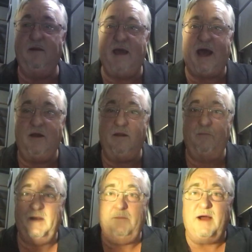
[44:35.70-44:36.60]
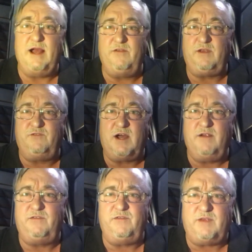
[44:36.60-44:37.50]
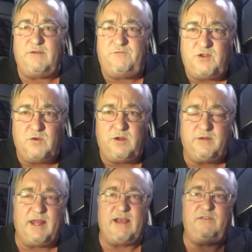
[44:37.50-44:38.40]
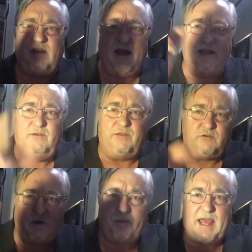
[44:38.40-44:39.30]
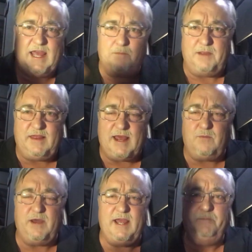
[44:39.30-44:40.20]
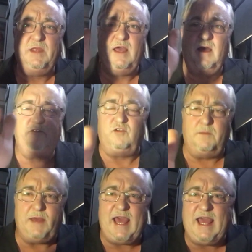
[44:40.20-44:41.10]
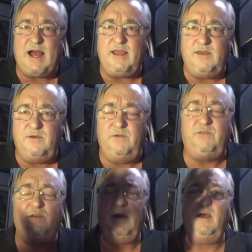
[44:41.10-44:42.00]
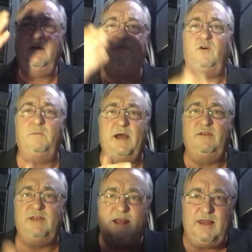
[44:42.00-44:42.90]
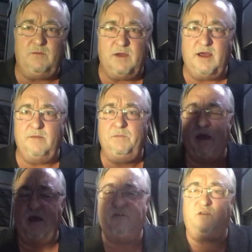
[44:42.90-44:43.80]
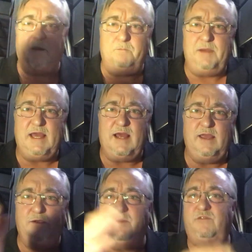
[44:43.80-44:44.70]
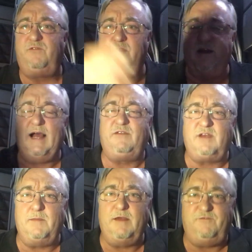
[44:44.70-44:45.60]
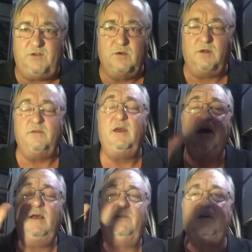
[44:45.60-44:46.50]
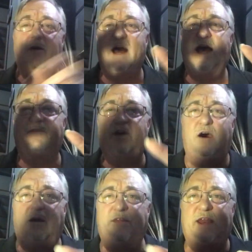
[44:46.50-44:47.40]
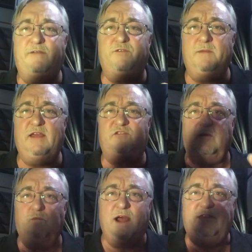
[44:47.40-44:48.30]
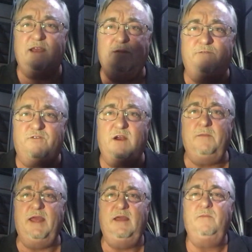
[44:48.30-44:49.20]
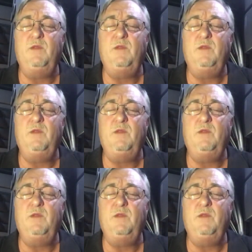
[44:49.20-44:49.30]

how many miles I've gone since I fueled. Like I say, I use the trip A and B that way. Trip A I use for my daily run. Trip B I use for the last time I fueled. So I have all that information right there in front of me